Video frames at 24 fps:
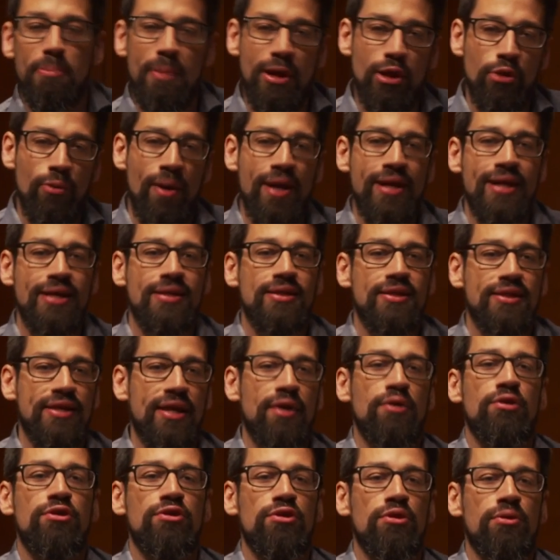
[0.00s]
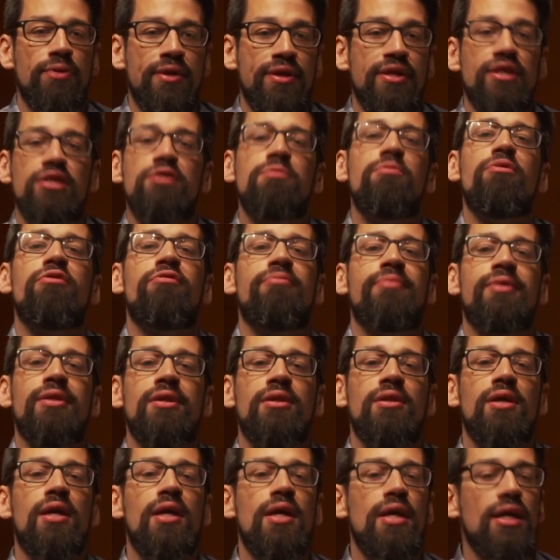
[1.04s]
minuet and scherzo in this movement